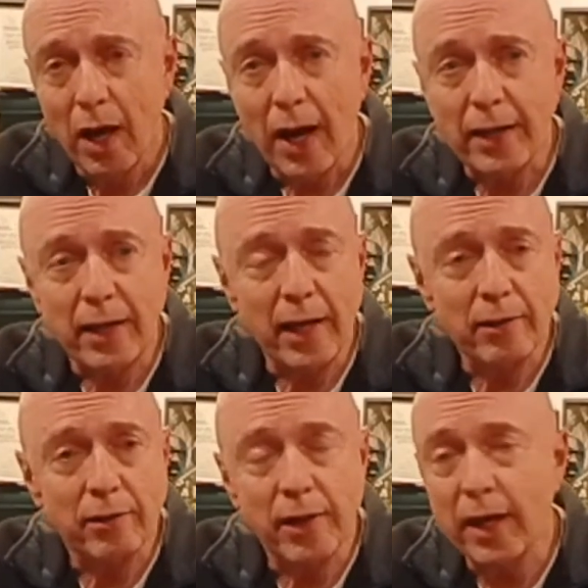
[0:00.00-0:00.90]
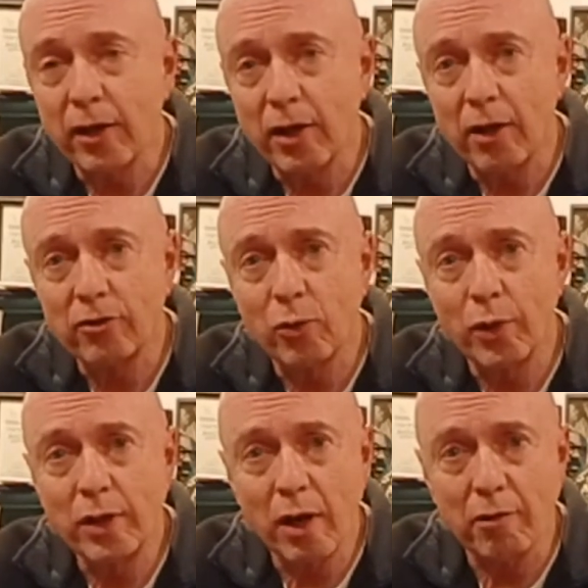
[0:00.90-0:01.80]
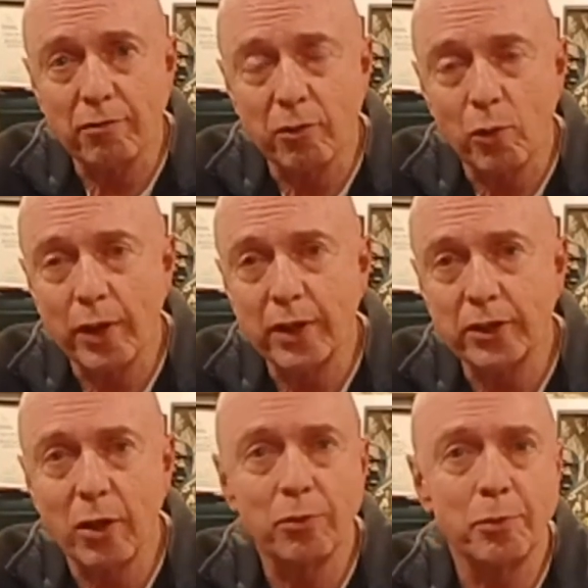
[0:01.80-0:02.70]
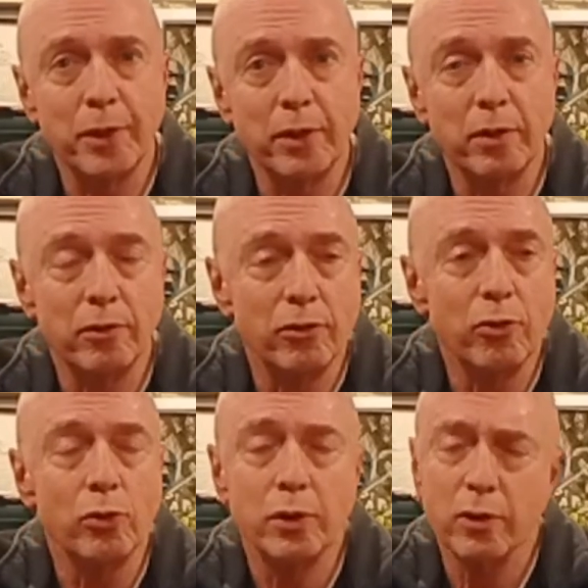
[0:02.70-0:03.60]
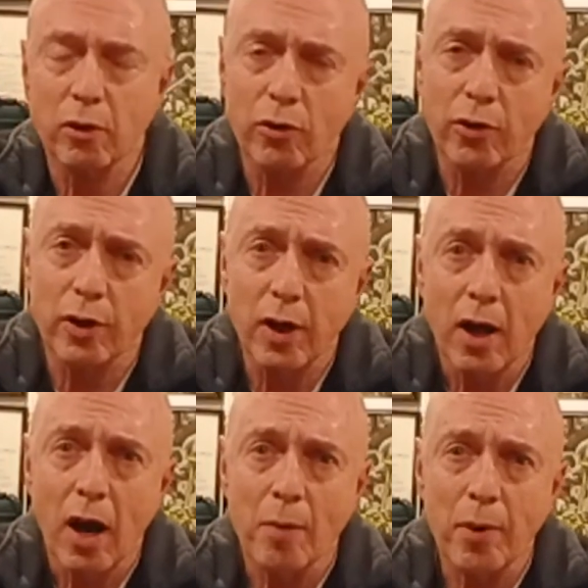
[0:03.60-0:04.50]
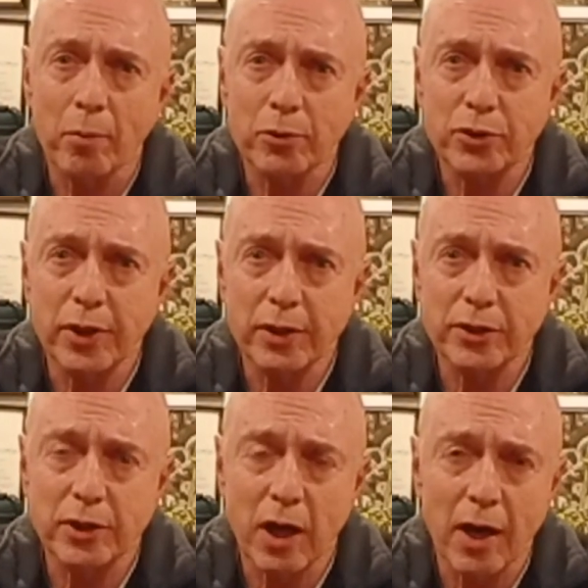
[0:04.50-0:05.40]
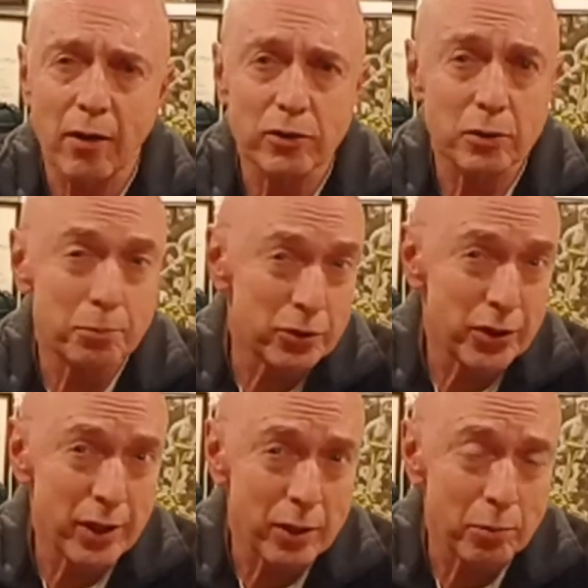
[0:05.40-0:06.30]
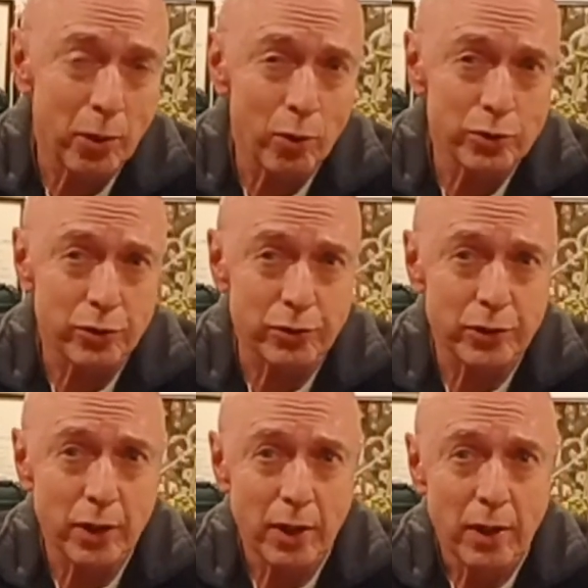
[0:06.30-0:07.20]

I can't thank Renato enough for what he's helped me do to learn about Brazilian styles, Brazilian composers,